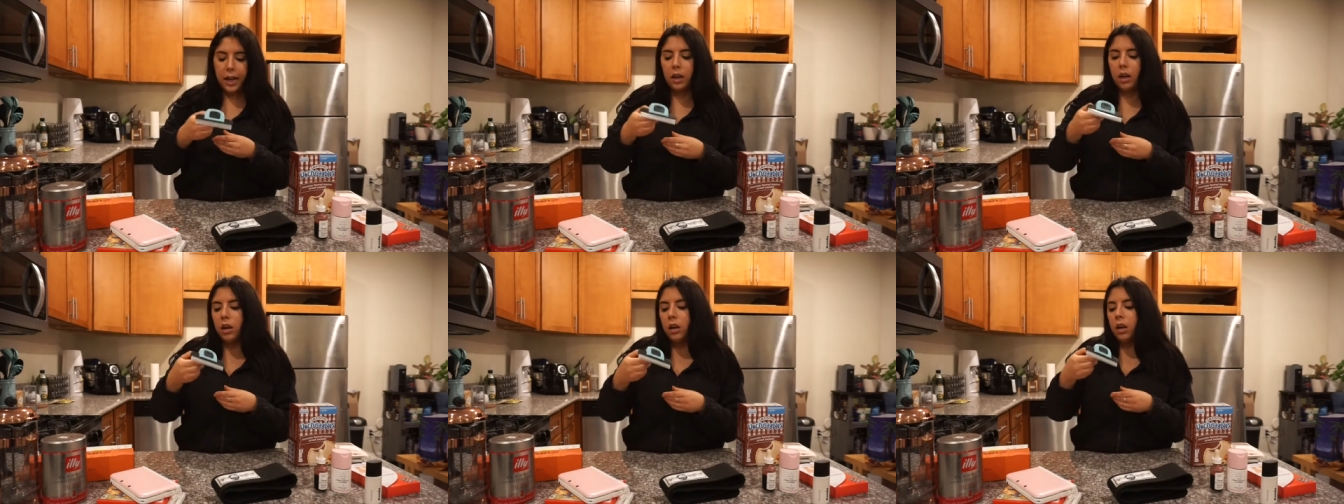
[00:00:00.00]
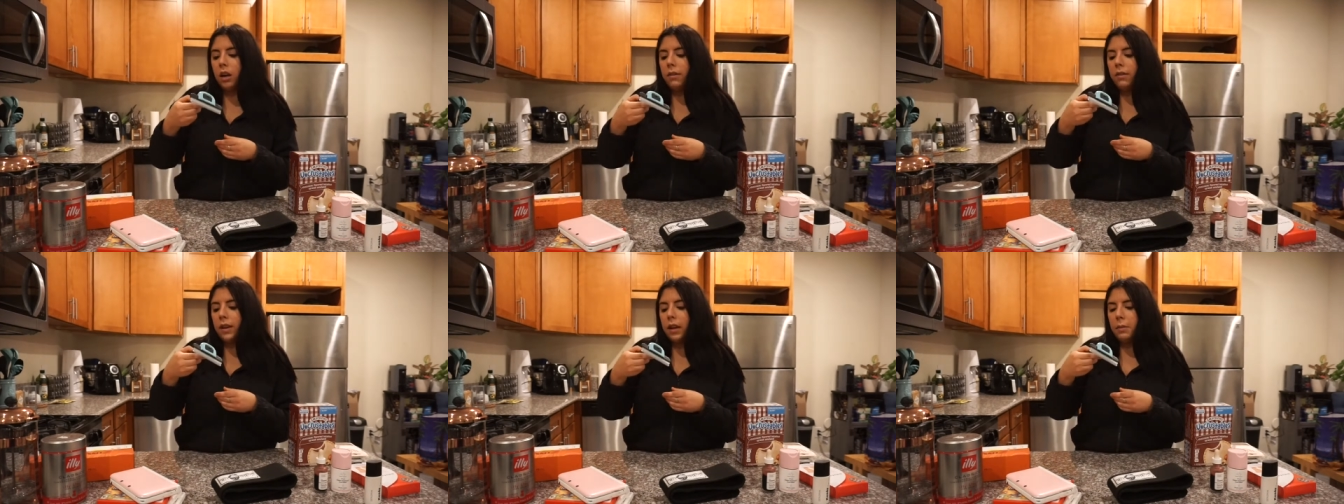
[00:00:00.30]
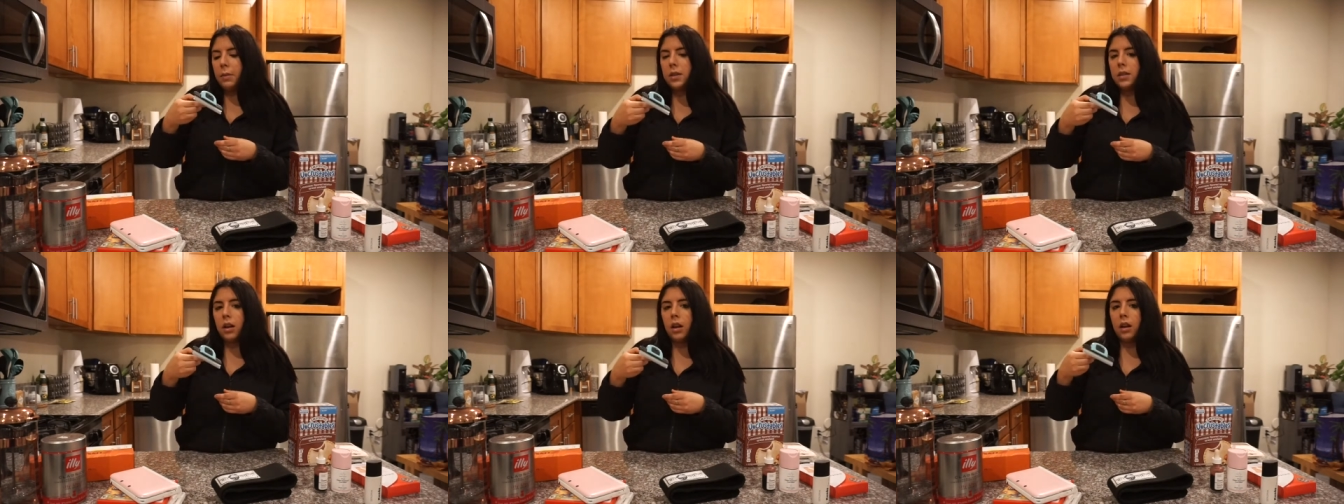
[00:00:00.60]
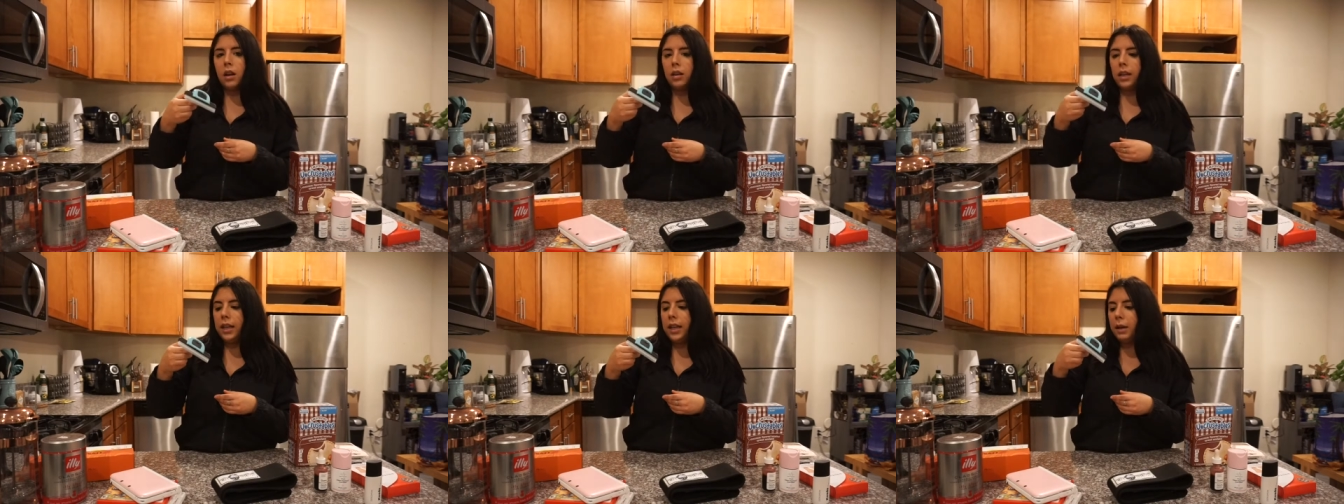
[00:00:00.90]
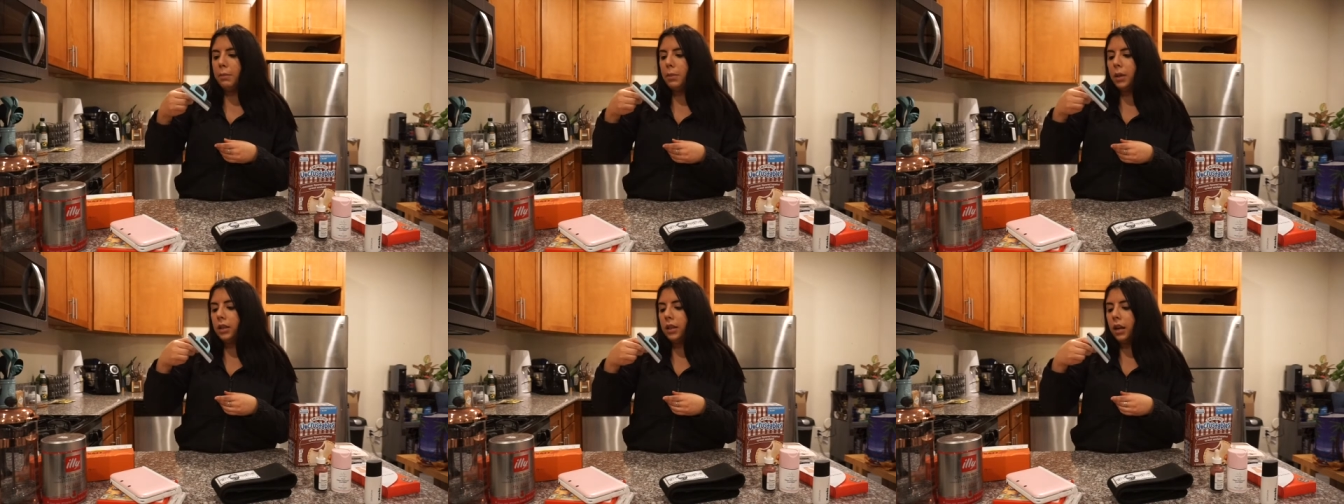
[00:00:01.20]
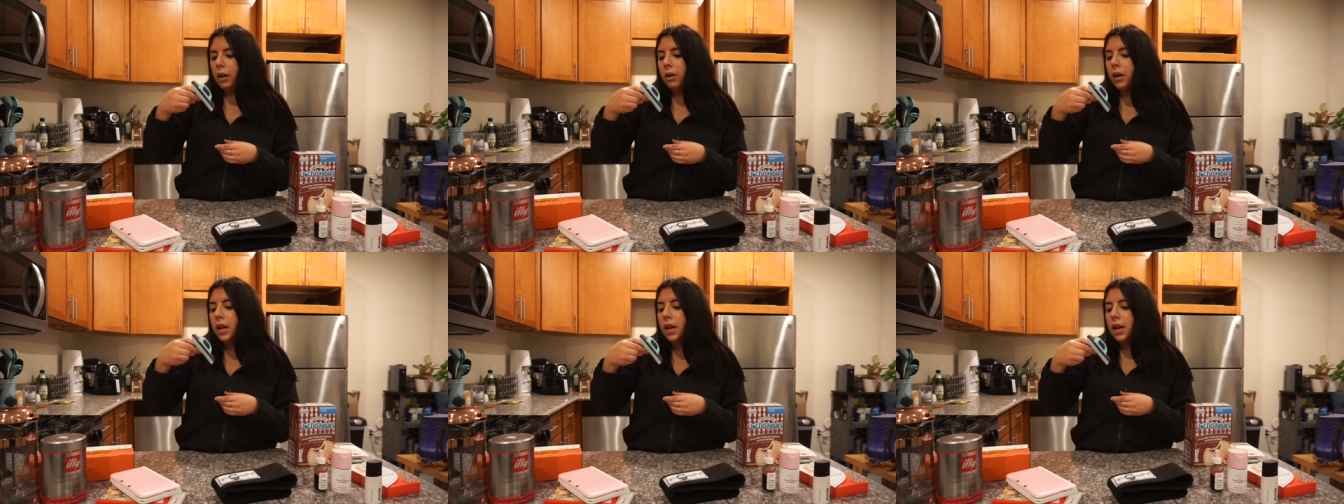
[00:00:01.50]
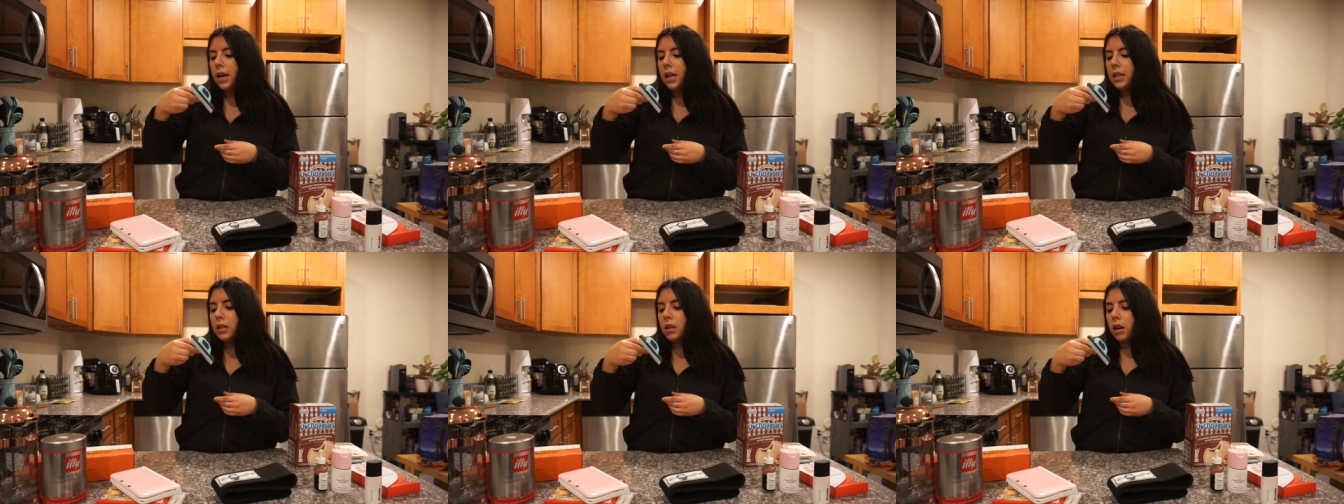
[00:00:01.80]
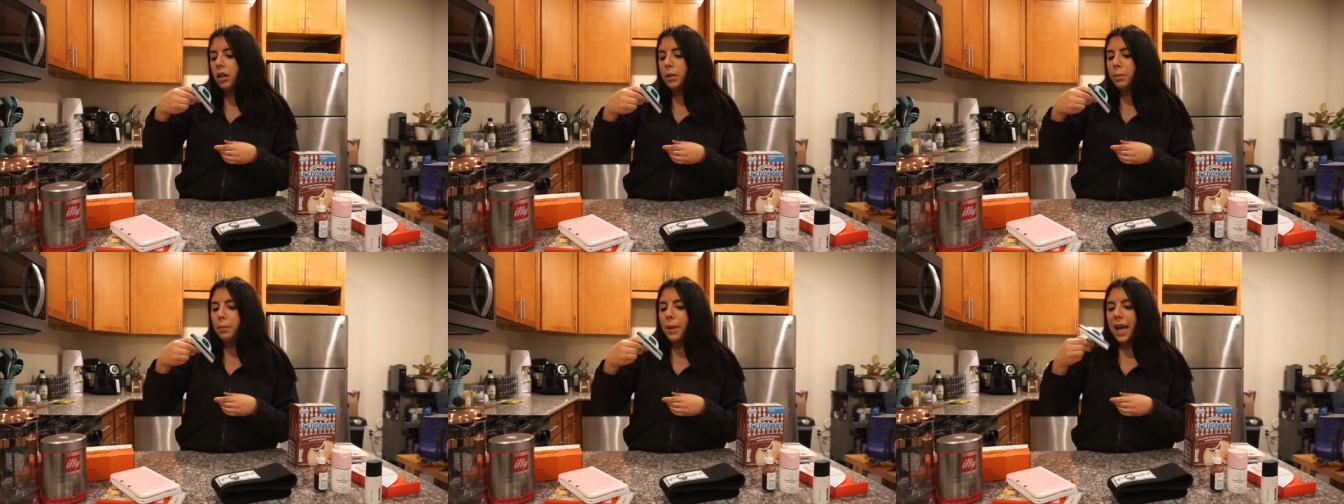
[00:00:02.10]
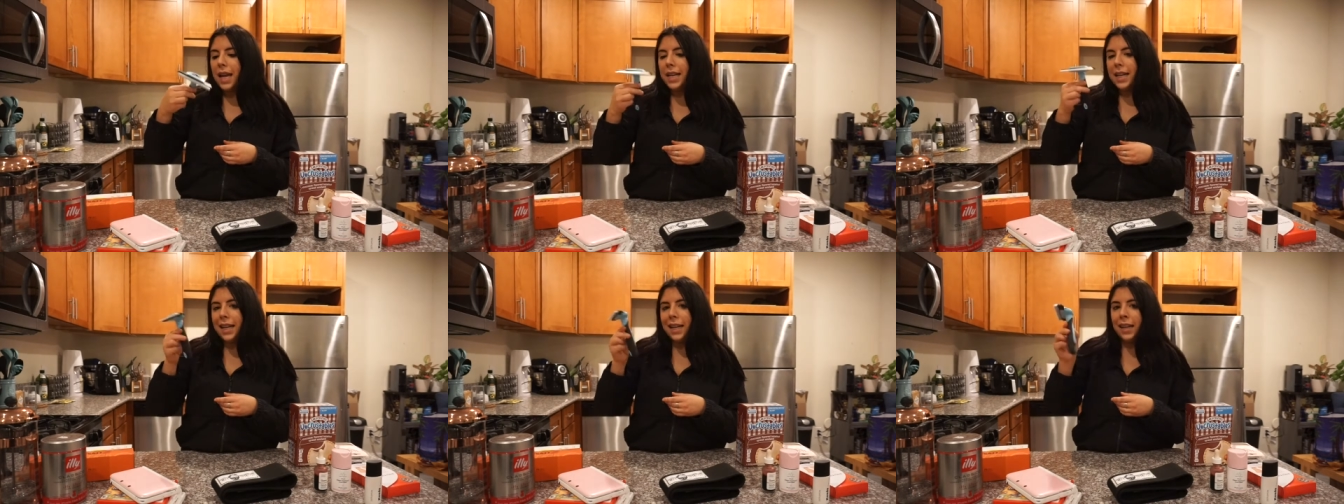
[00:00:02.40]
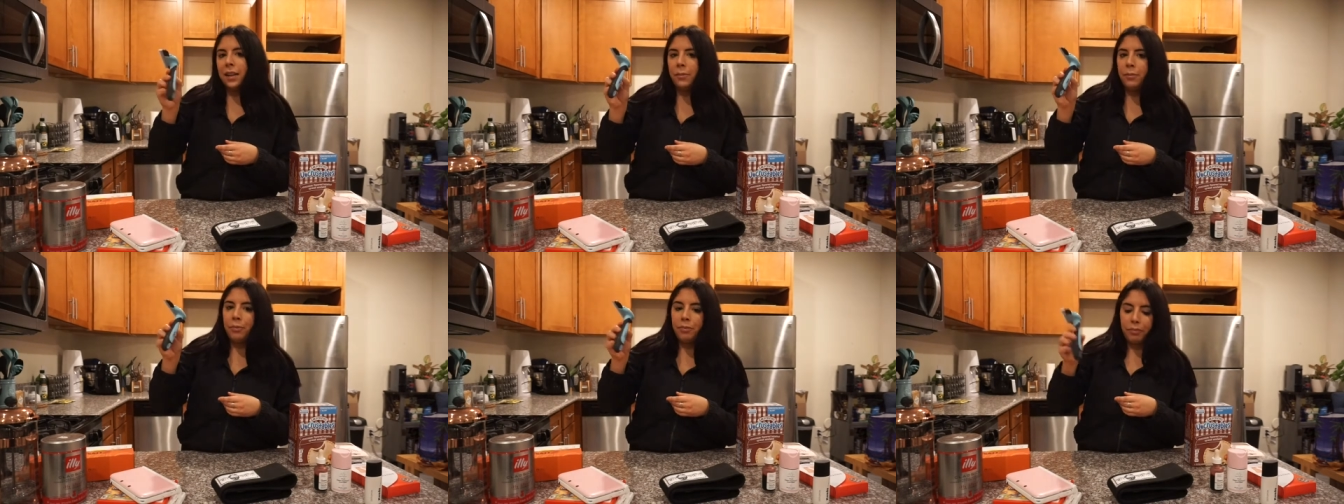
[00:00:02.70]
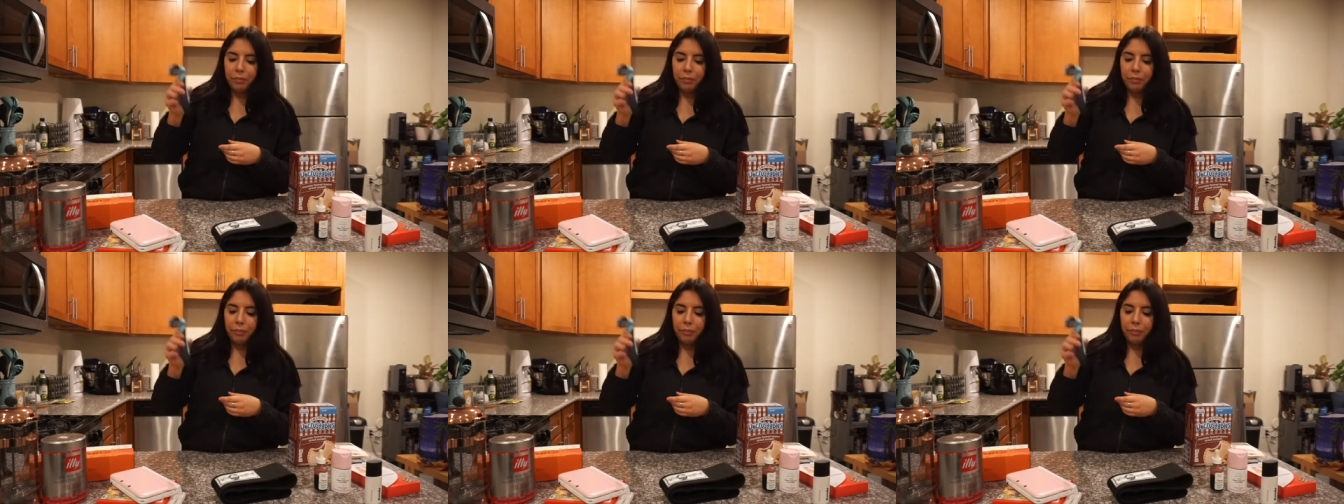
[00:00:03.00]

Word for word: I got it off Amazon. I'll link it below. It's called Pet Me.